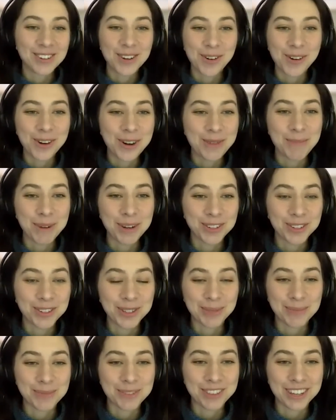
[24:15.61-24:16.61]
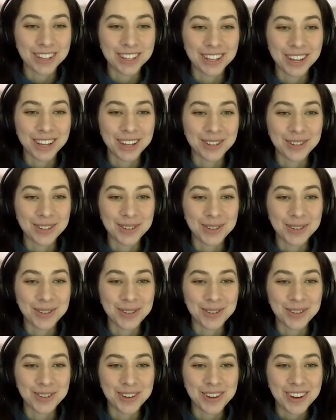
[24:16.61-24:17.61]
talk about something that
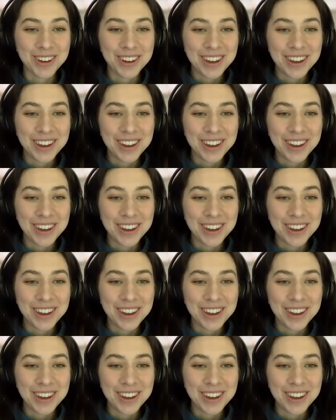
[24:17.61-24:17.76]
you